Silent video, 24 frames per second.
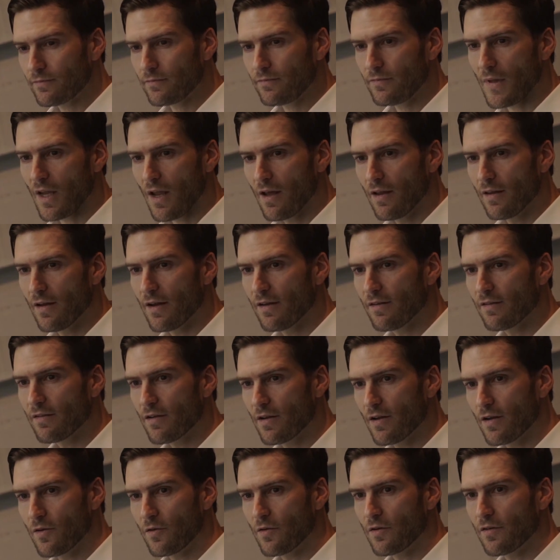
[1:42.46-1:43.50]
And
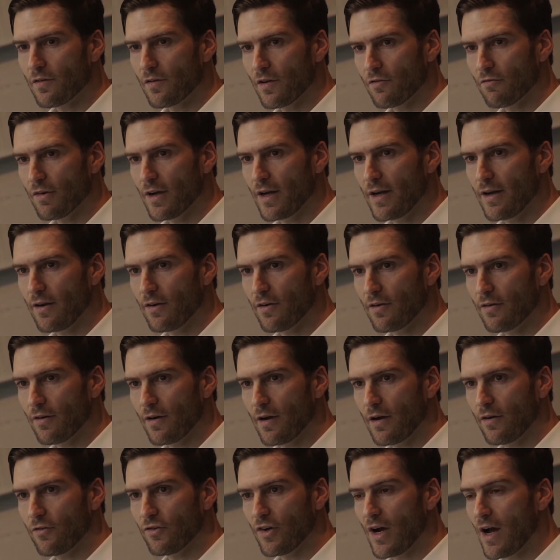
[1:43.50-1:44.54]
it's really
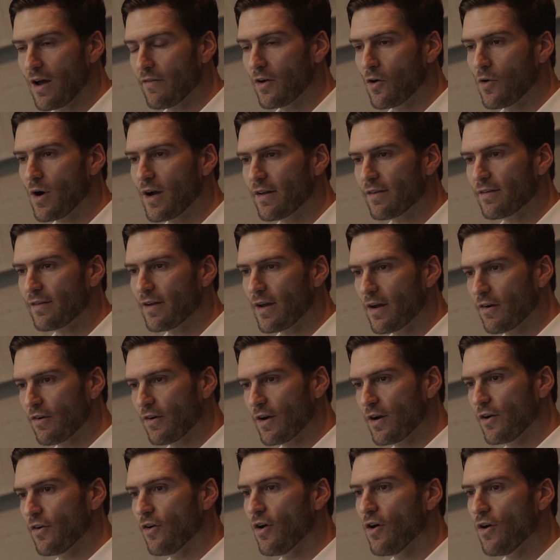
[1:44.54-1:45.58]
driving quite staggering
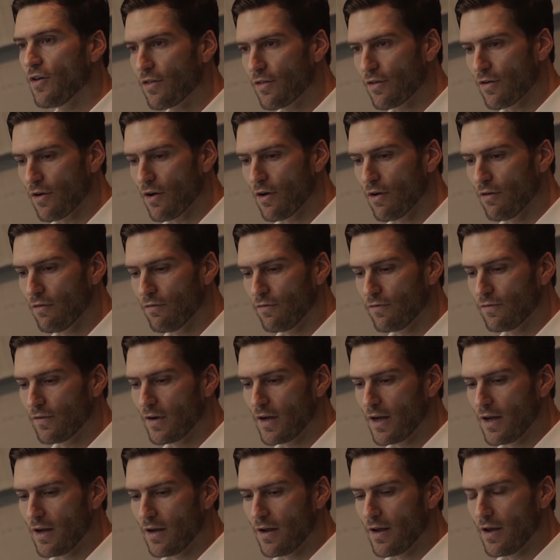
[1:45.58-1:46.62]
growth of
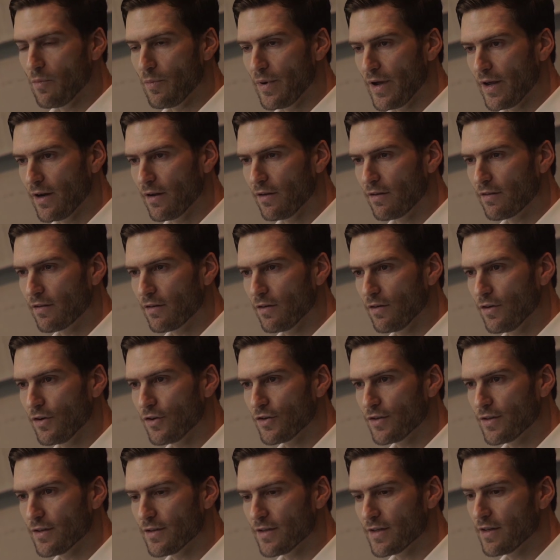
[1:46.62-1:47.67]
embedded
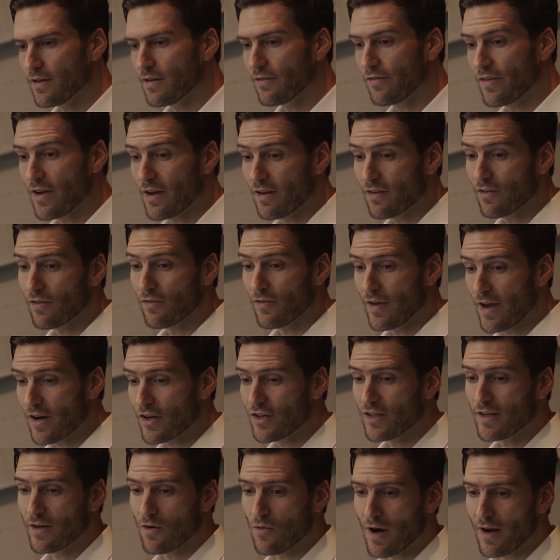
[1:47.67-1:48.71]
solutions in the face of
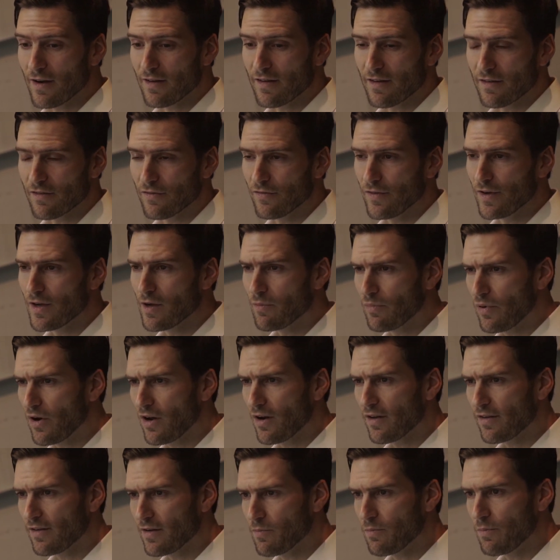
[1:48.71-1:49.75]
actually quite severe
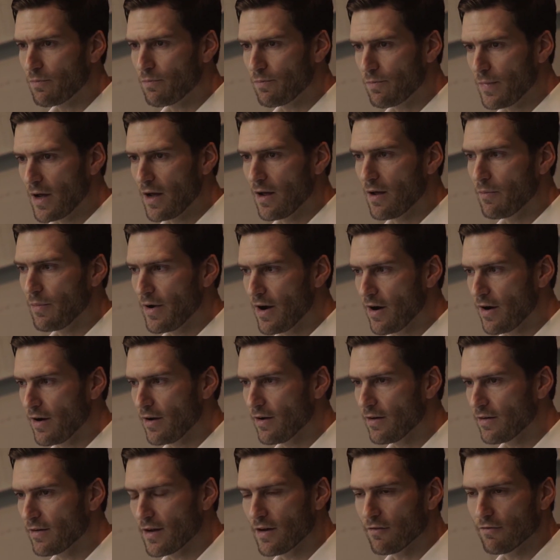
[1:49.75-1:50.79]
policy
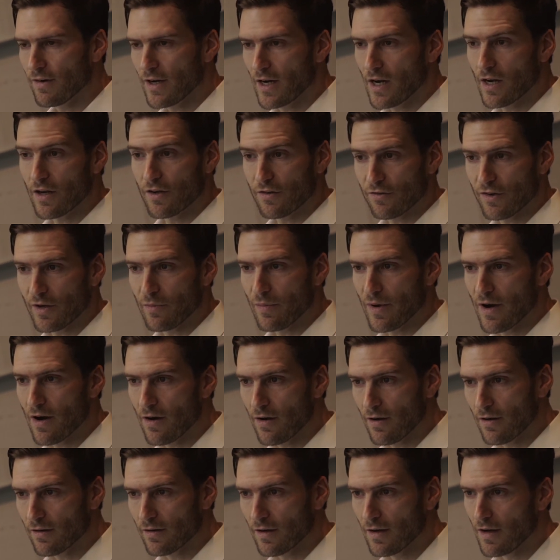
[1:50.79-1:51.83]
barriers and regulatory
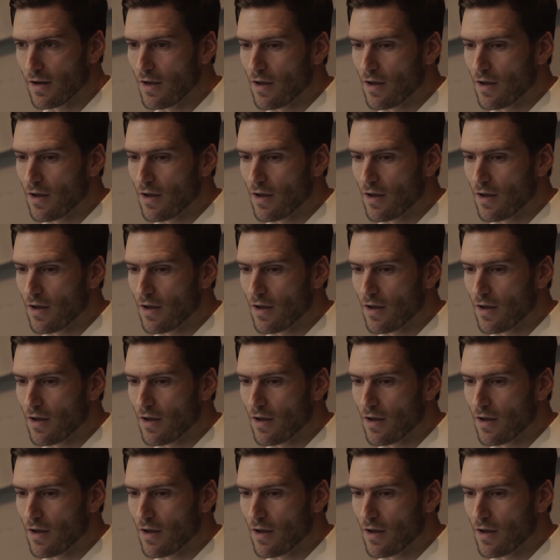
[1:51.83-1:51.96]
barriers.